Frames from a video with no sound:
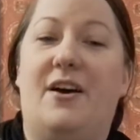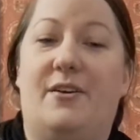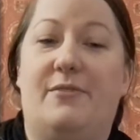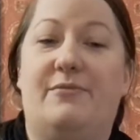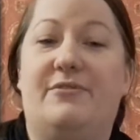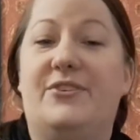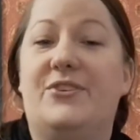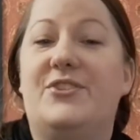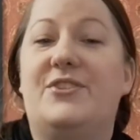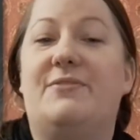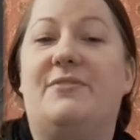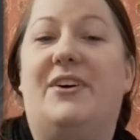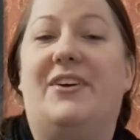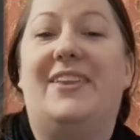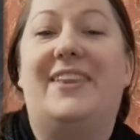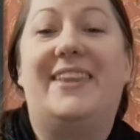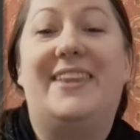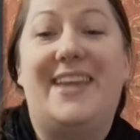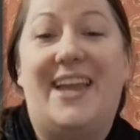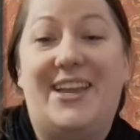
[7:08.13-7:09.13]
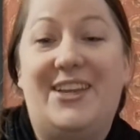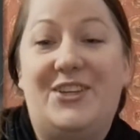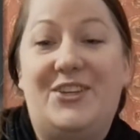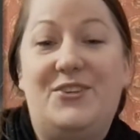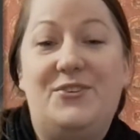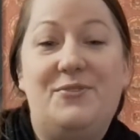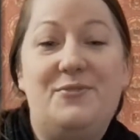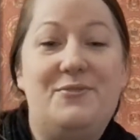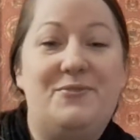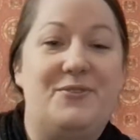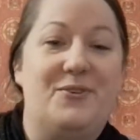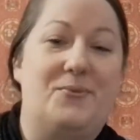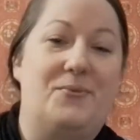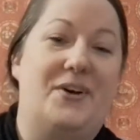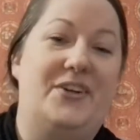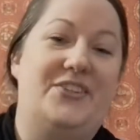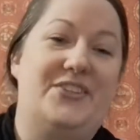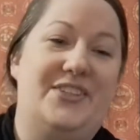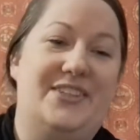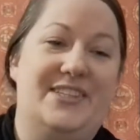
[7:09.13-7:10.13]
First of all, thank you for
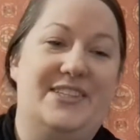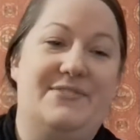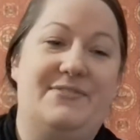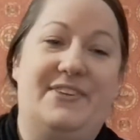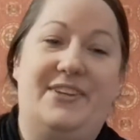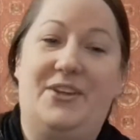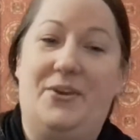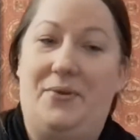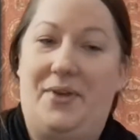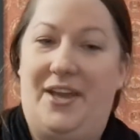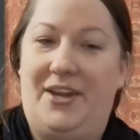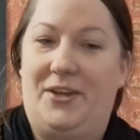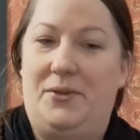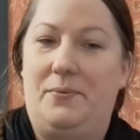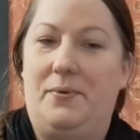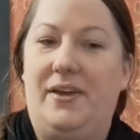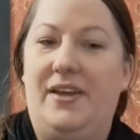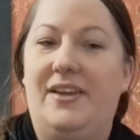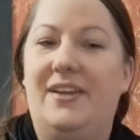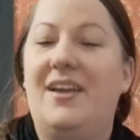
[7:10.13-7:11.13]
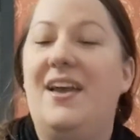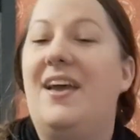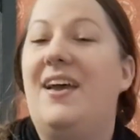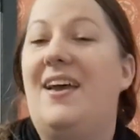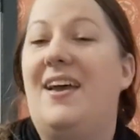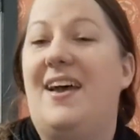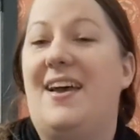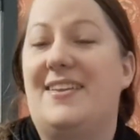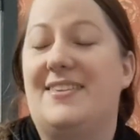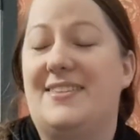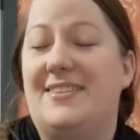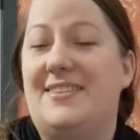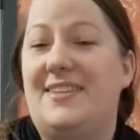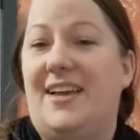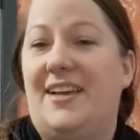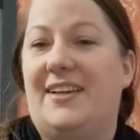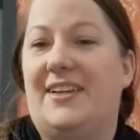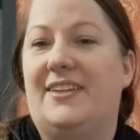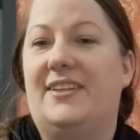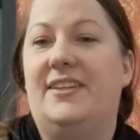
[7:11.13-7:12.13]
watching this video anyway, and
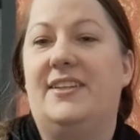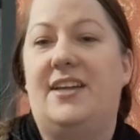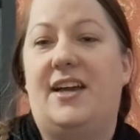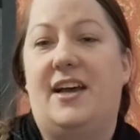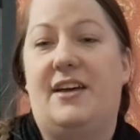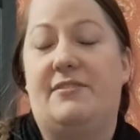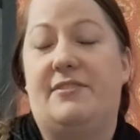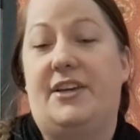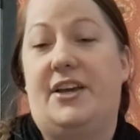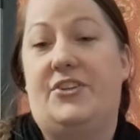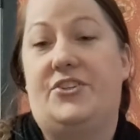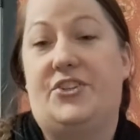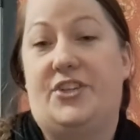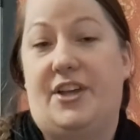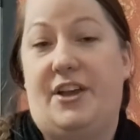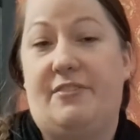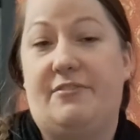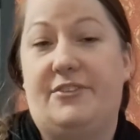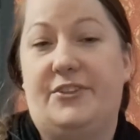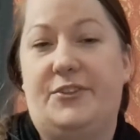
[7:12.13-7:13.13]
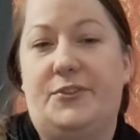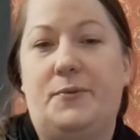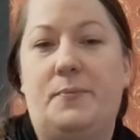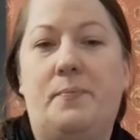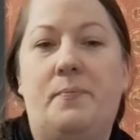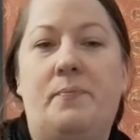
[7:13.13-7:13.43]
second, I've got you covered.